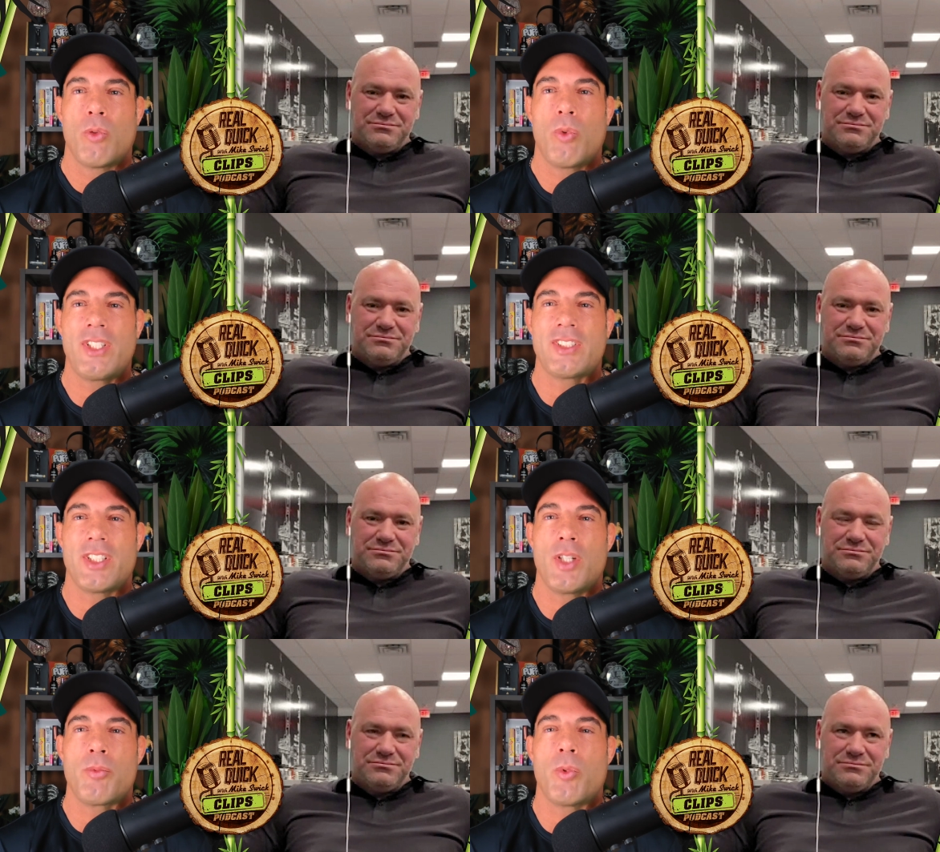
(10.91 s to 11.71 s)
Speaker 1: What is the
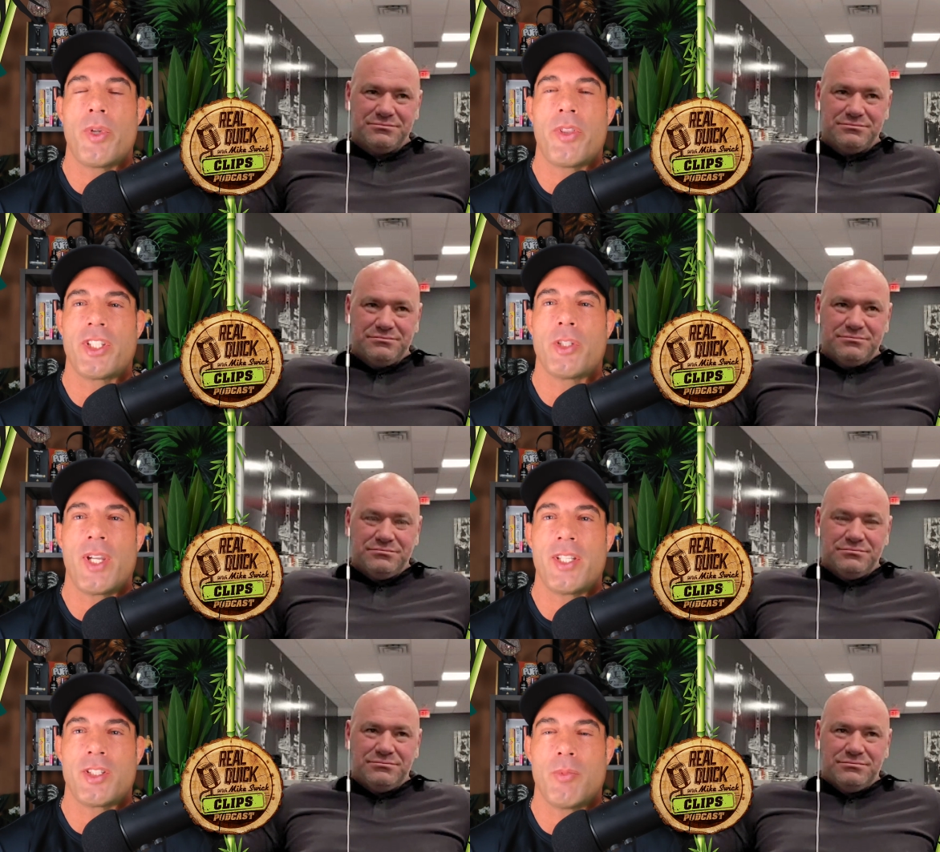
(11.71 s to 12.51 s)
number one thing you
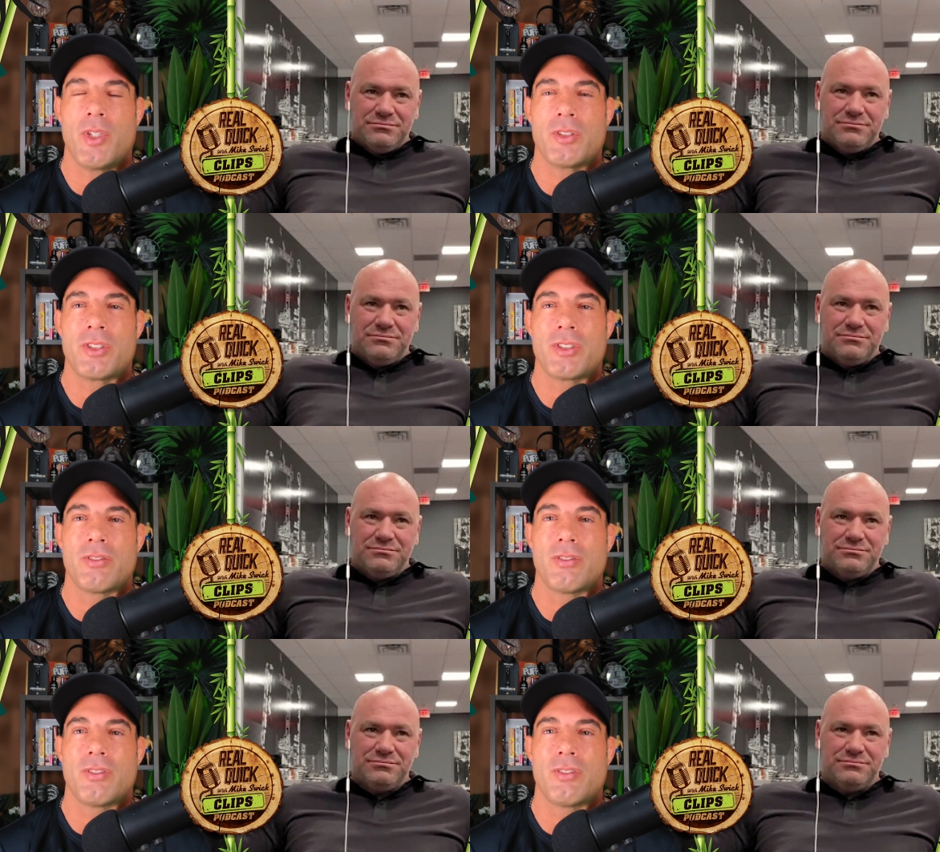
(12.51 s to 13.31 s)
hate the most
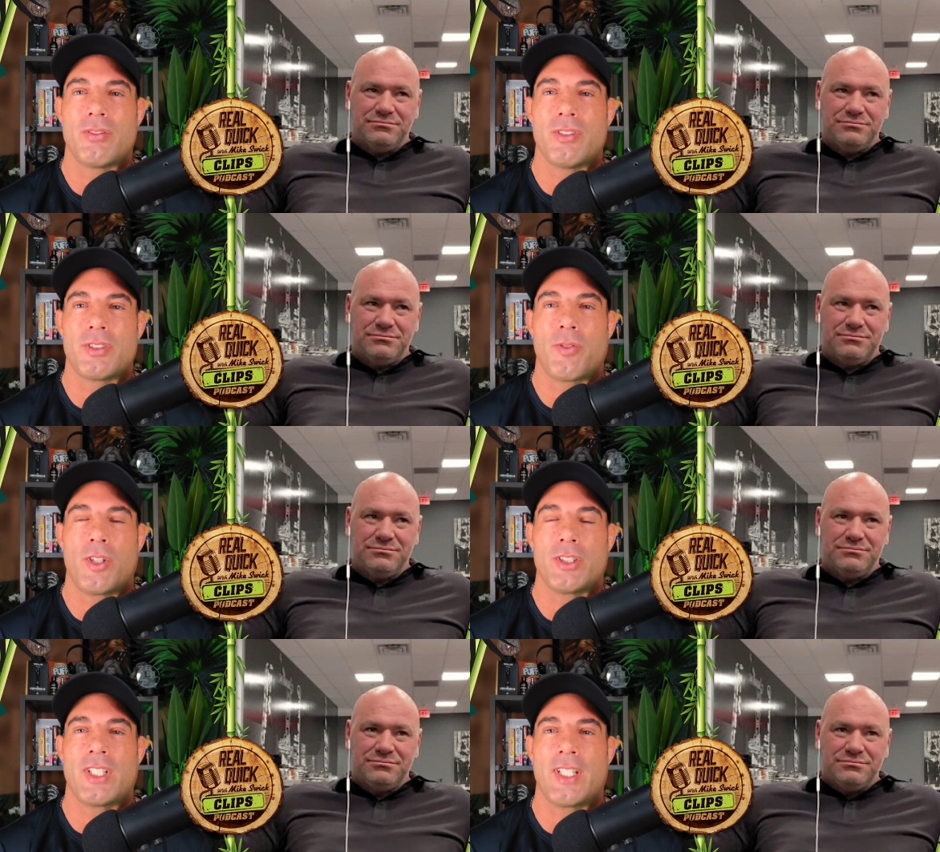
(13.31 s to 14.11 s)
as
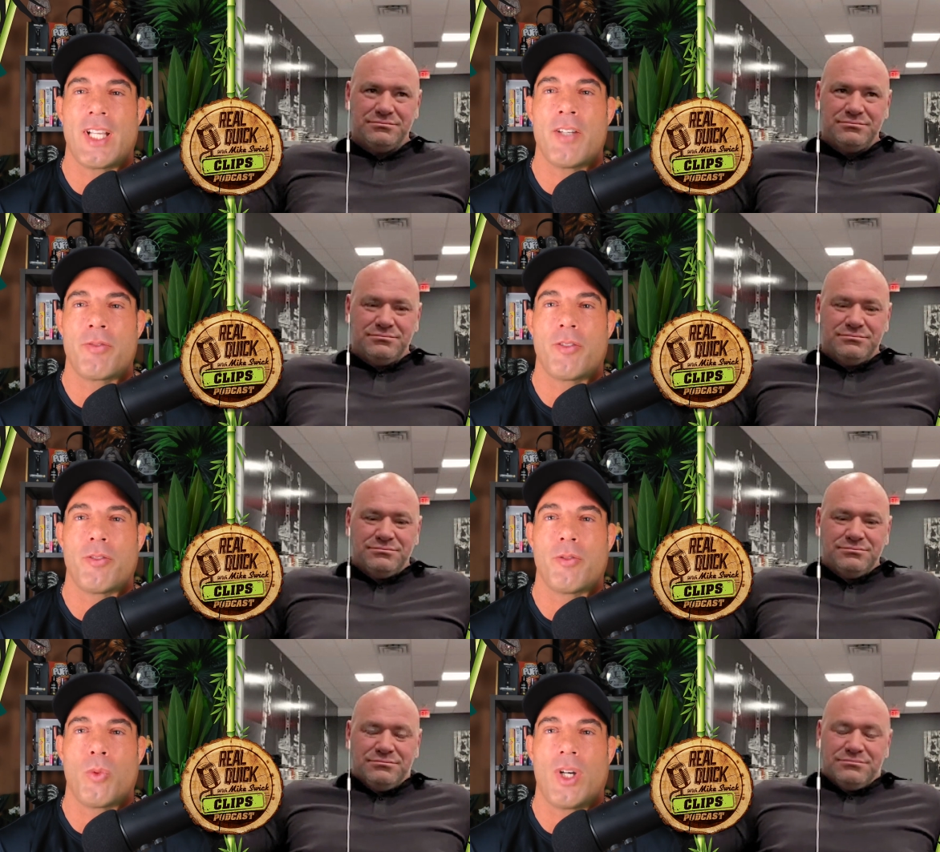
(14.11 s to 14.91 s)
far as, like,
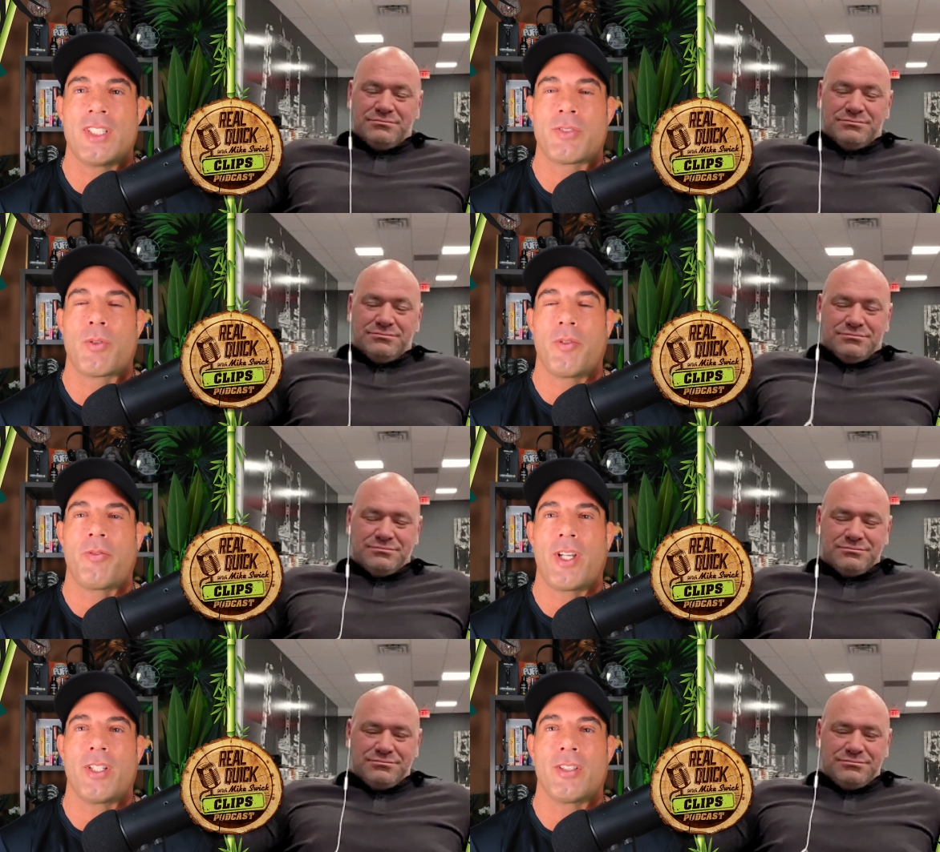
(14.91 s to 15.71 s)
effort-wise from a
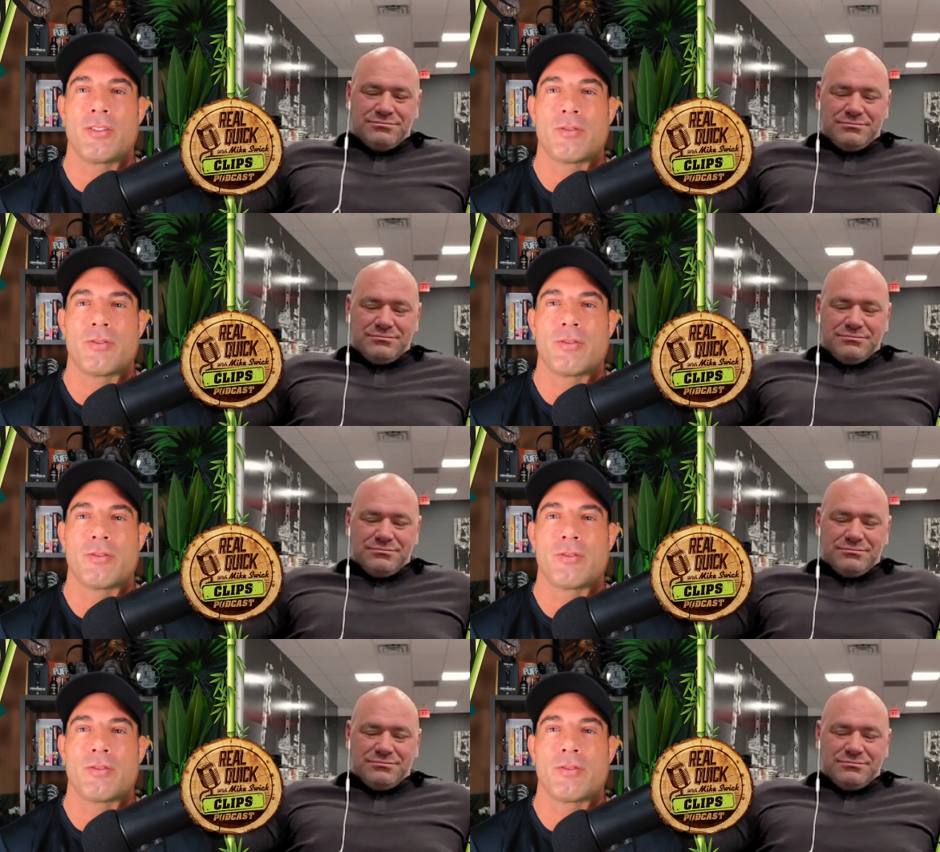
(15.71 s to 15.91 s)
fighter?